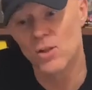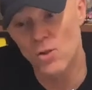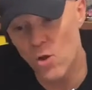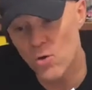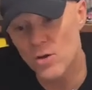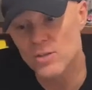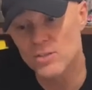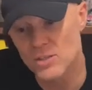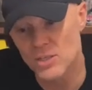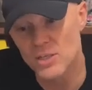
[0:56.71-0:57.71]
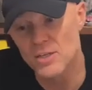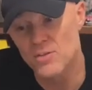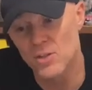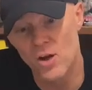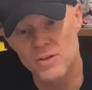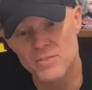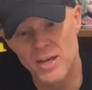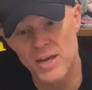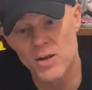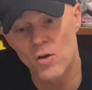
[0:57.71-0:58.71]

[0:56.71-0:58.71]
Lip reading: long seen the light of day